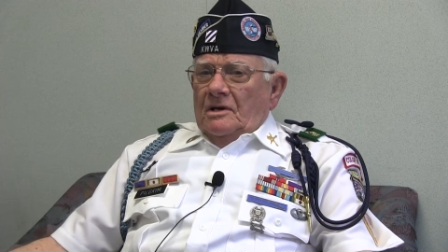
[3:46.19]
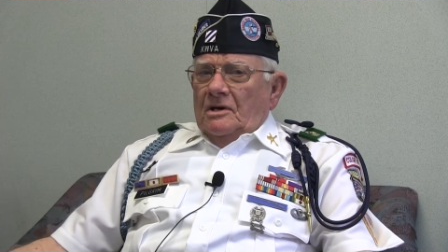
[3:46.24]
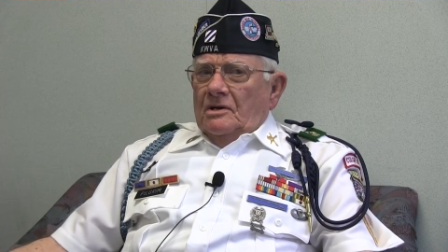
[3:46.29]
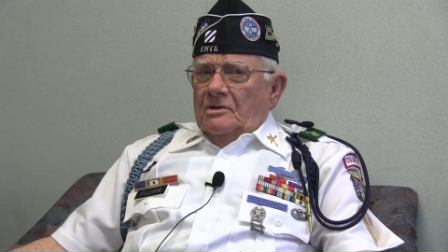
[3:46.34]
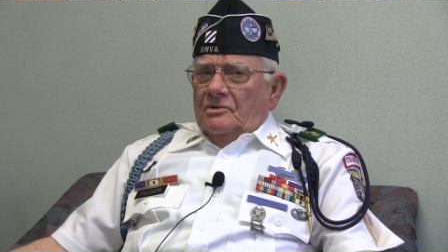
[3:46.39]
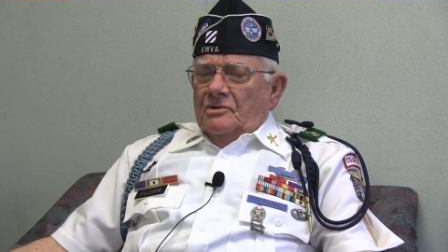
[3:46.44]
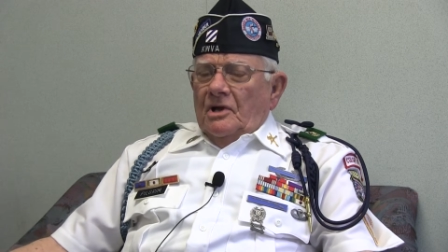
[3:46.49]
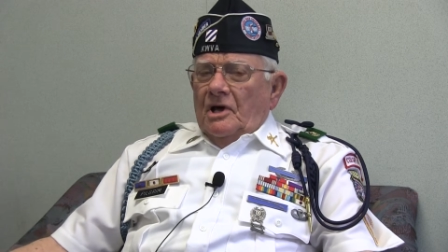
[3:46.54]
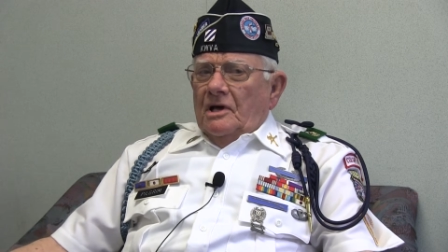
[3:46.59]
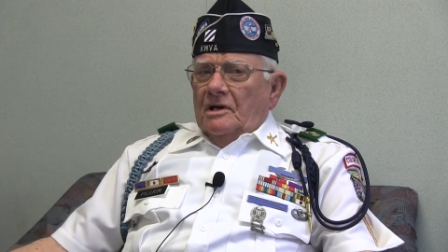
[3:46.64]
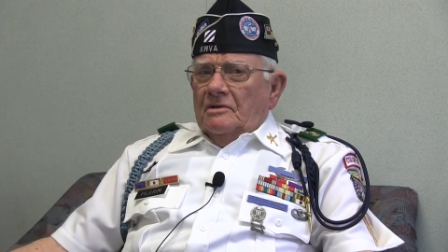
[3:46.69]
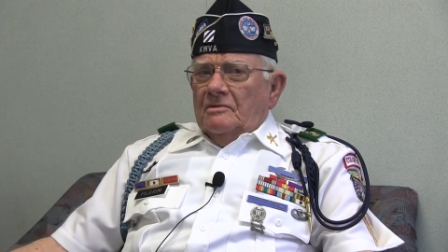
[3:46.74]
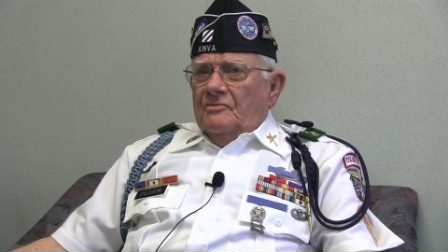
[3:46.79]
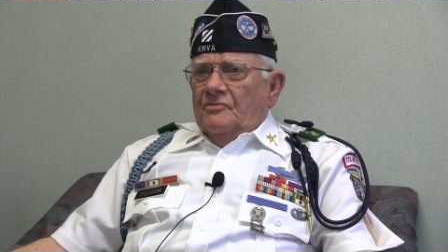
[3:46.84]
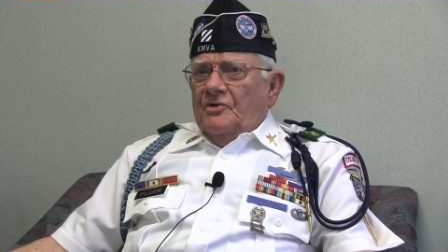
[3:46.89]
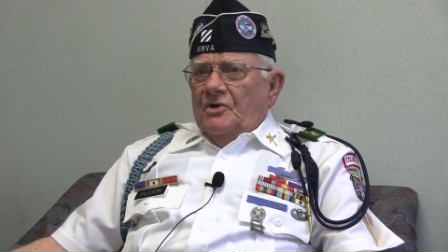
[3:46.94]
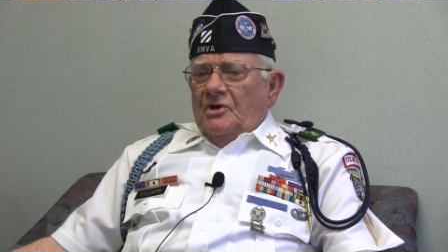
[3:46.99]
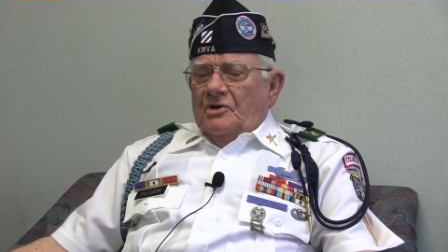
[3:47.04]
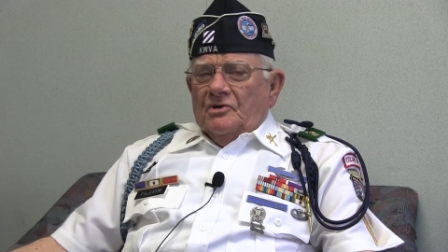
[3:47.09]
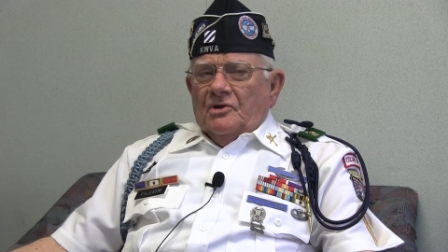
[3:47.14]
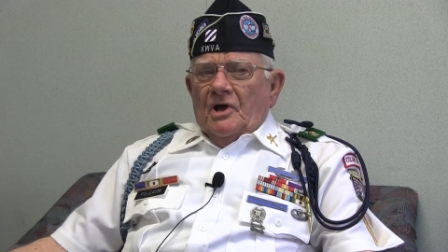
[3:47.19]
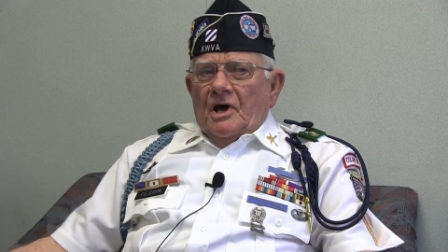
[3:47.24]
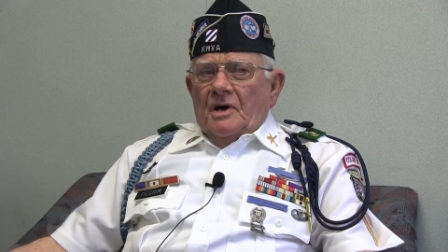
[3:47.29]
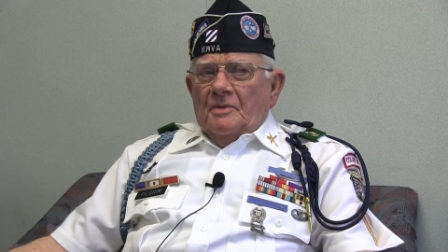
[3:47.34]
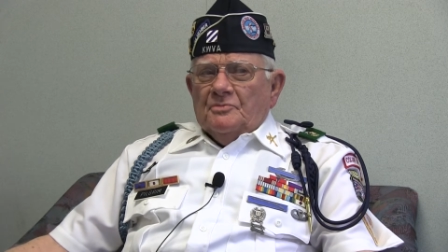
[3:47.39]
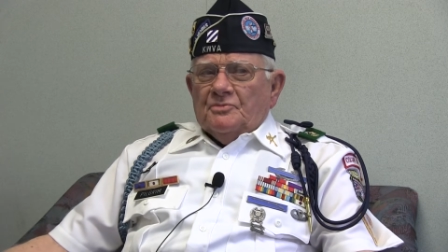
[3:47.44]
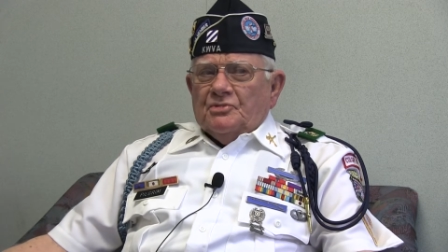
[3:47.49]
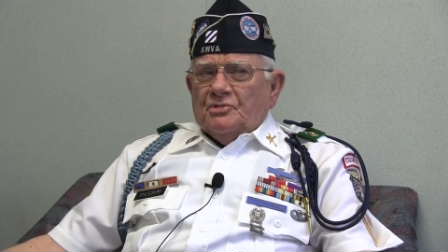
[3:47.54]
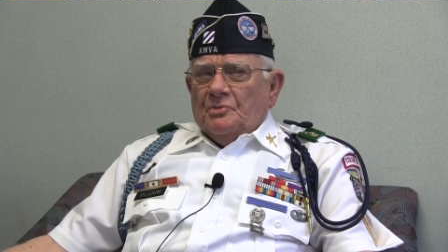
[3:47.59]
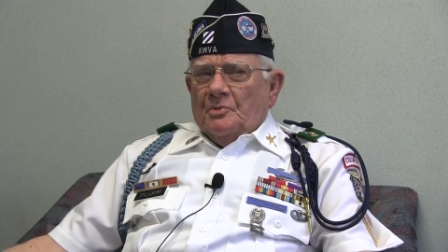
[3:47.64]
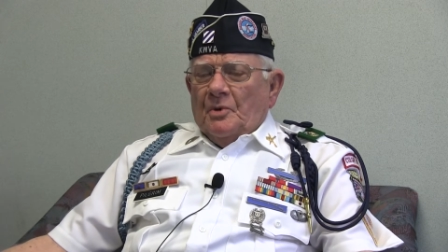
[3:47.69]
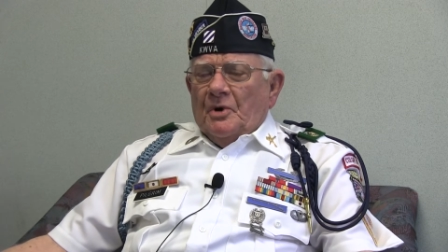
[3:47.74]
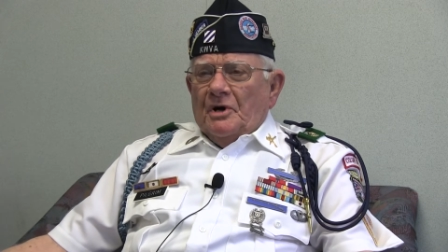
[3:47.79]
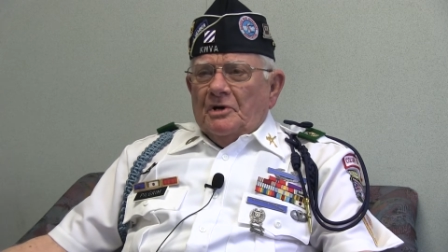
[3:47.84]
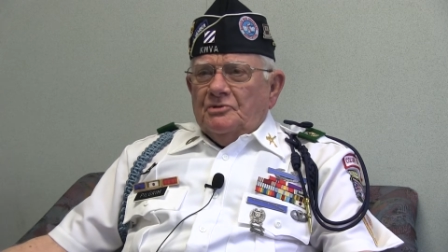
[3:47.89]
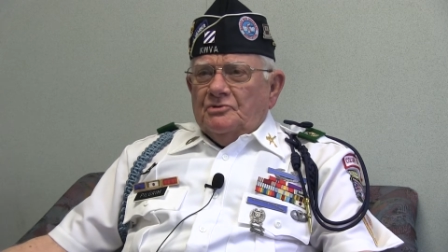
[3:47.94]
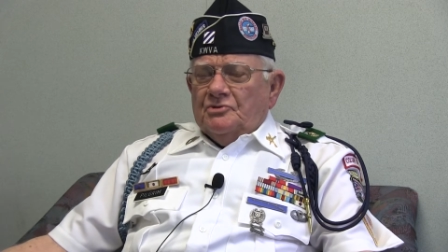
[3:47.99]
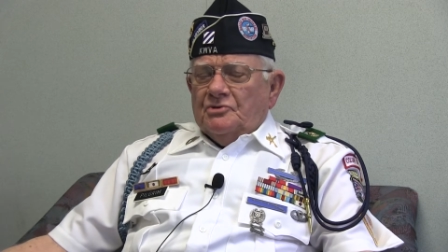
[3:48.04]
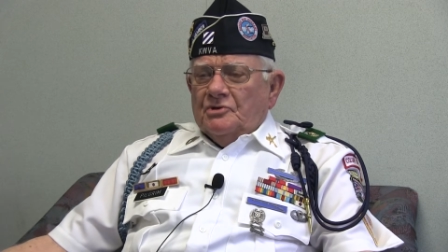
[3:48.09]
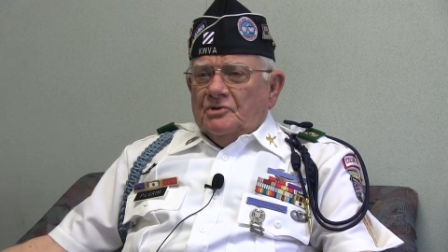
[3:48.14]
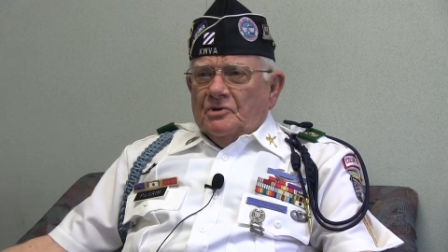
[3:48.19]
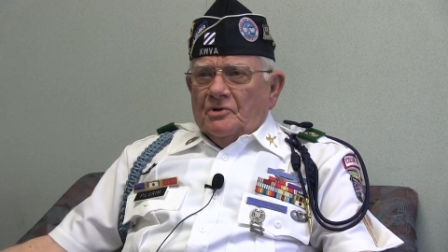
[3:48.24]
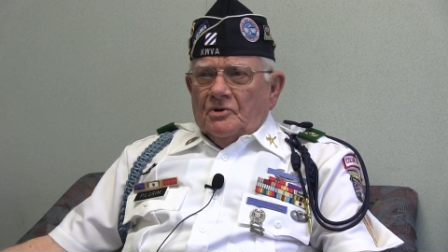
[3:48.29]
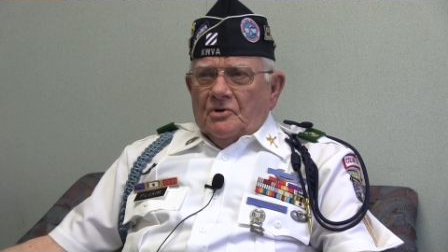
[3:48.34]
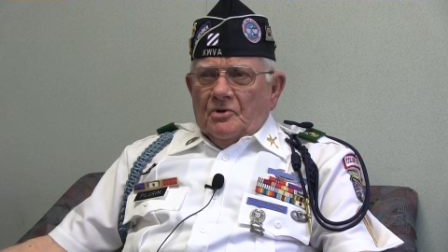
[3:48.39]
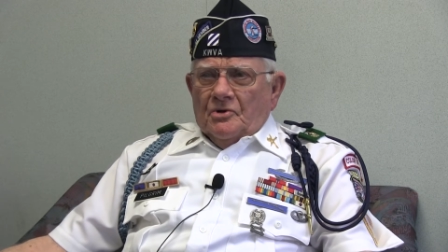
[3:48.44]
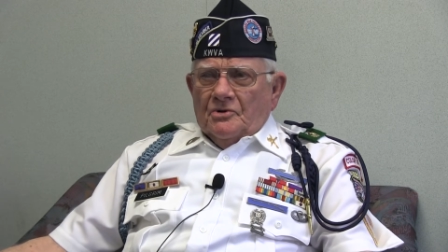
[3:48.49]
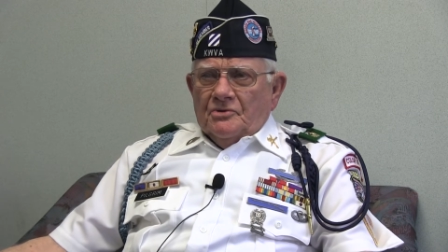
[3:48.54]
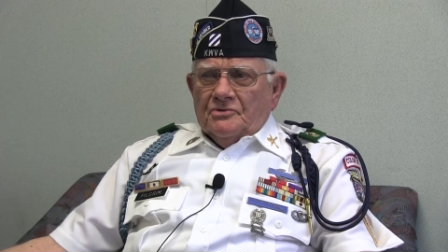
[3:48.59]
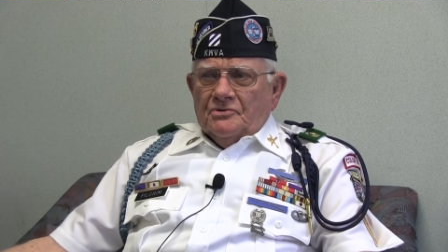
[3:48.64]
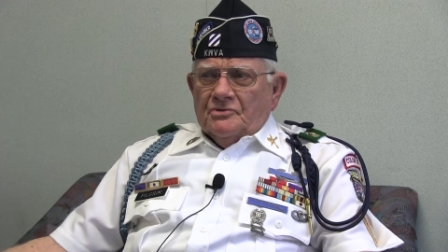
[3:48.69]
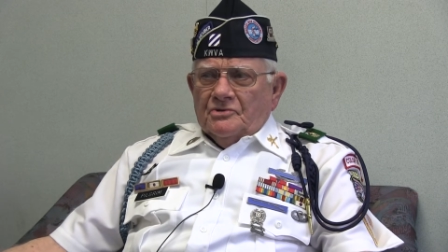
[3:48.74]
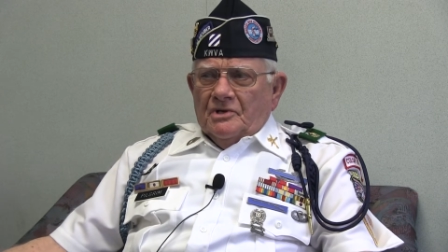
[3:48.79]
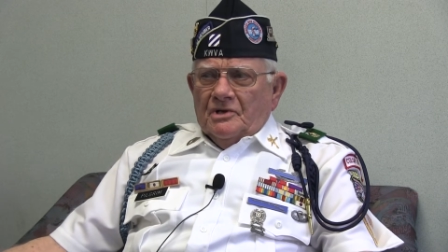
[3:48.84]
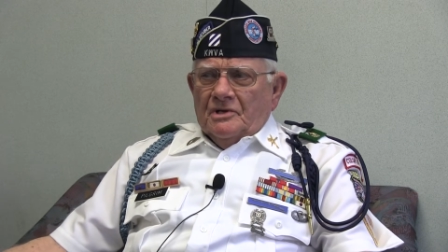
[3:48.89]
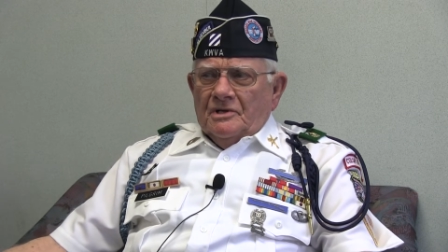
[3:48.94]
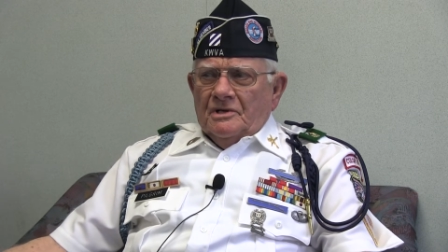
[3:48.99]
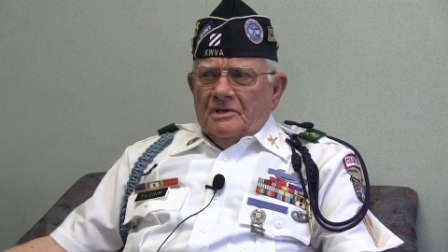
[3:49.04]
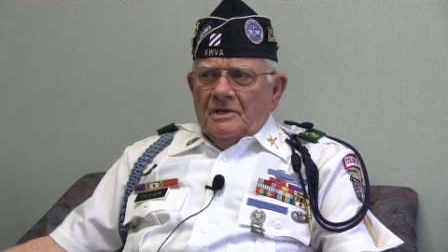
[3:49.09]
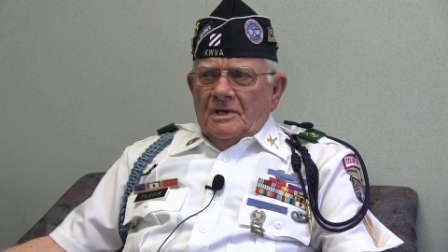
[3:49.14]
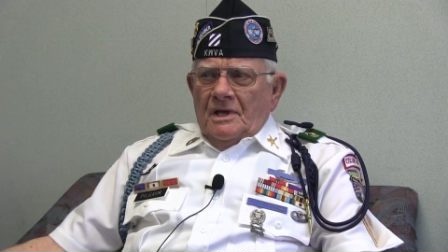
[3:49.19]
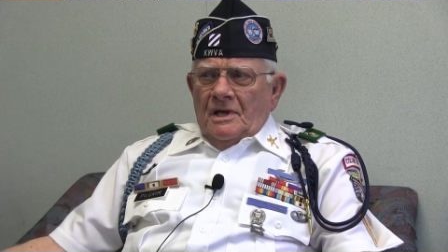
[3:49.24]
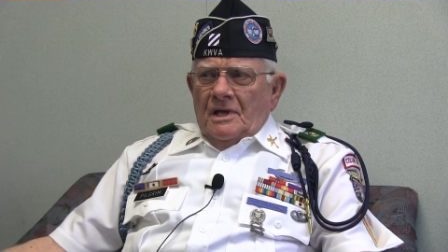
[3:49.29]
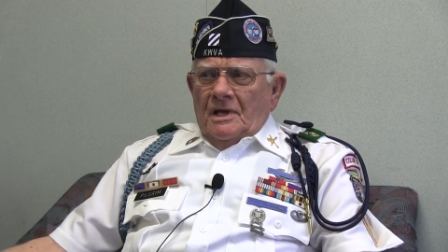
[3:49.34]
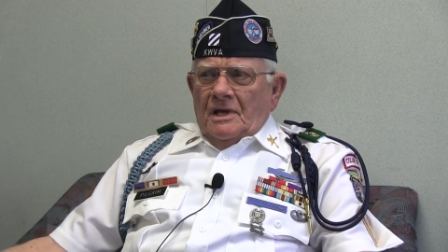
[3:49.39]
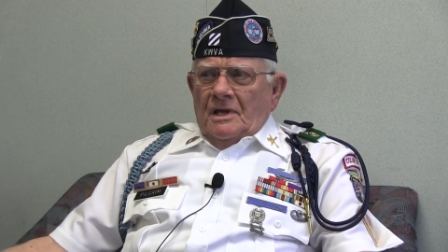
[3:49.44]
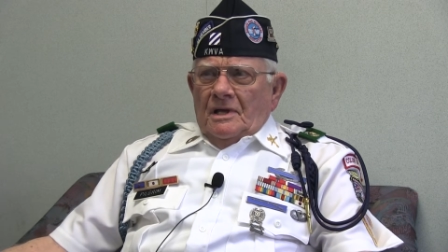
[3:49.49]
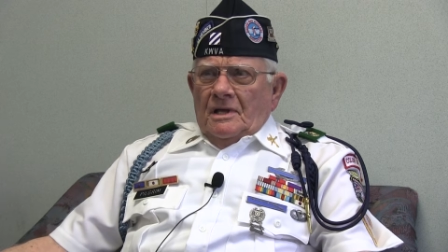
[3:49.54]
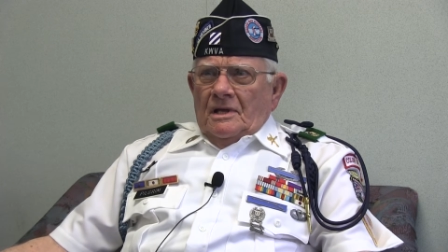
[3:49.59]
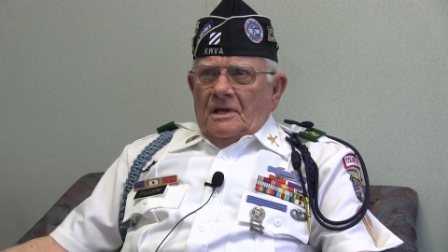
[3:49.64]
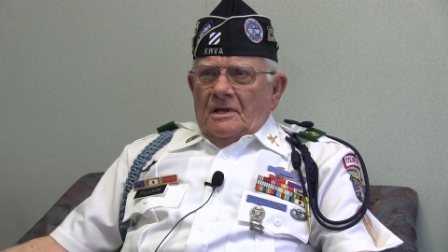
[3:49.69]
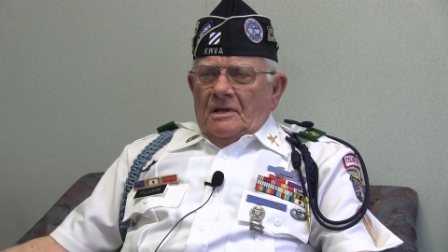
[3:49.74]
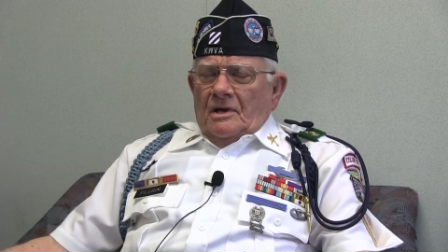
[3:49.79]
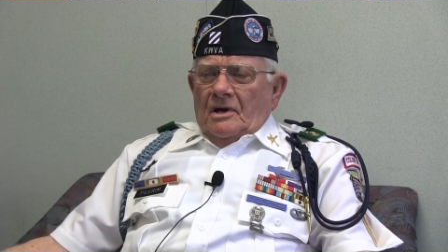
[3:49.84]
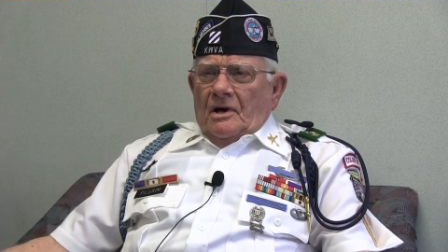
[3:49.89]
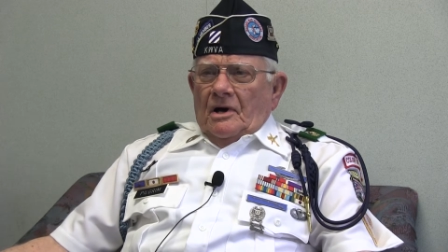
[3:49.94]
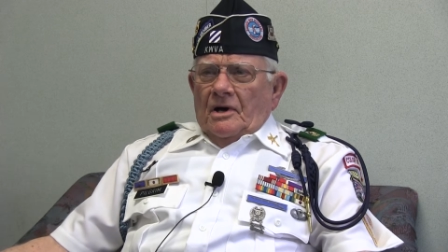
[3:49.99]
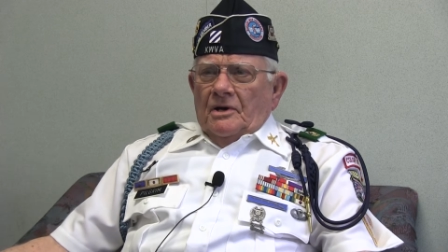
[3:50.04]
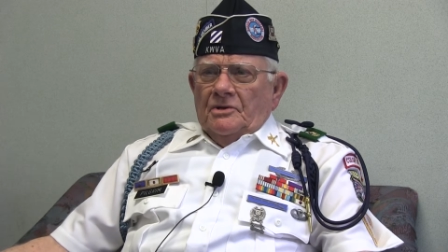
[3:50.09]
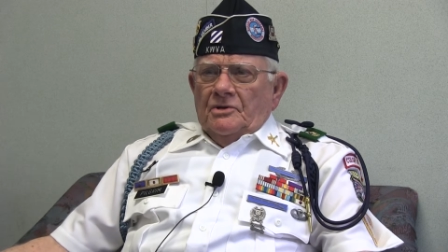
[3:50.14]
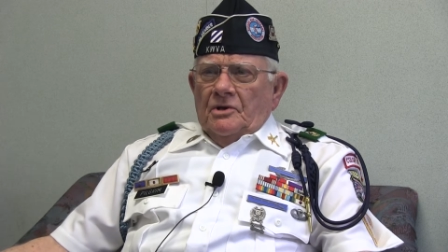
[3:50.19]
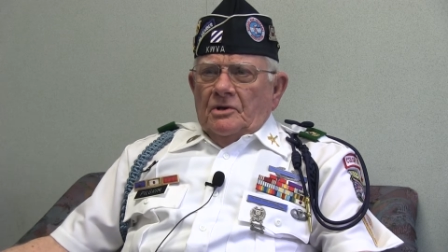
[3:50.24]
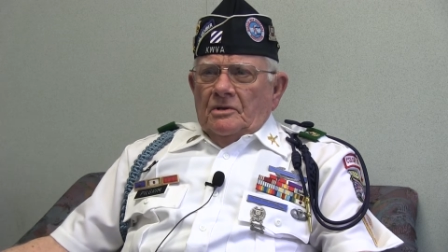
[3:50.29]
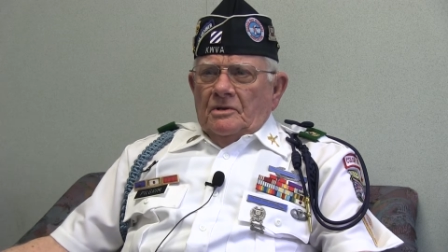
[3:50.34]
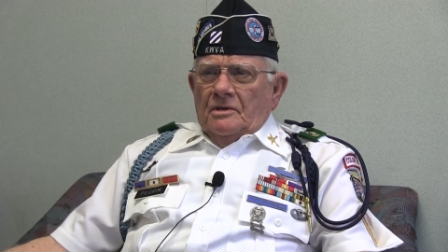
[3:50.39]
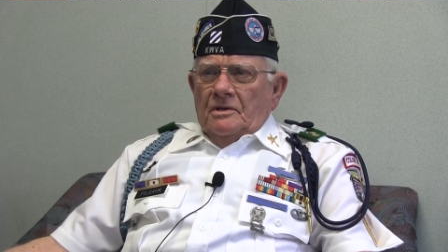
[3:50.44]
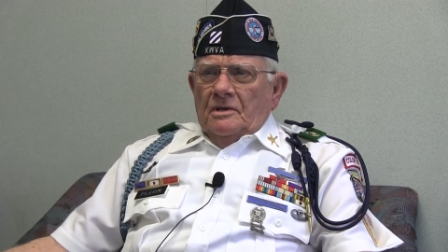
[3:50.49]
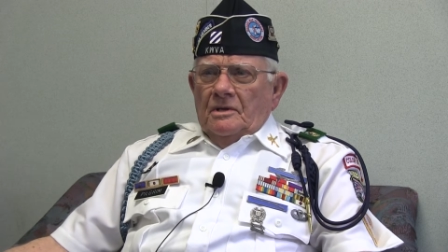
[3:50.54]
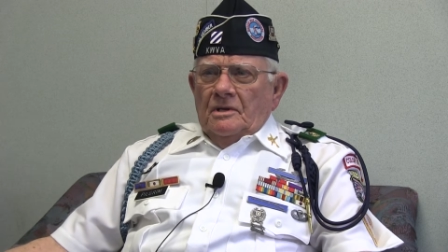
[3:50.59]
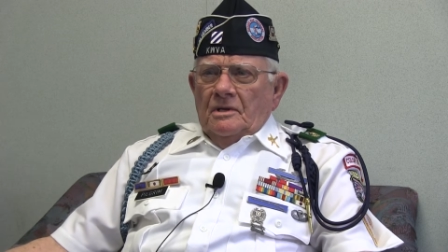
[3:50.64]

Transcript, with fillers: uh, not Vietnam so much, and of course. Uh, but I you didn't